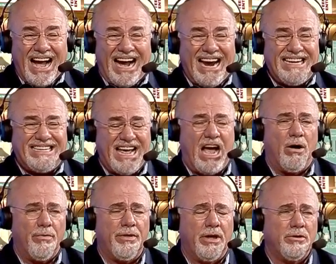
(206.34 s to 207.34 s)
I
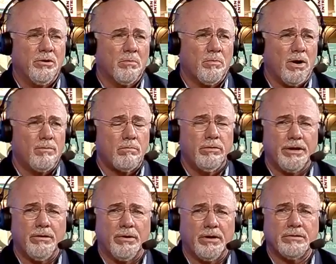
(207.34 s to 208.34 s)
doubt that you're probably
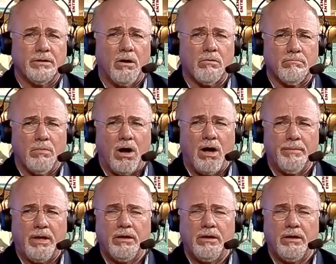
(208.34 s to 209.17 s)
going to talk mom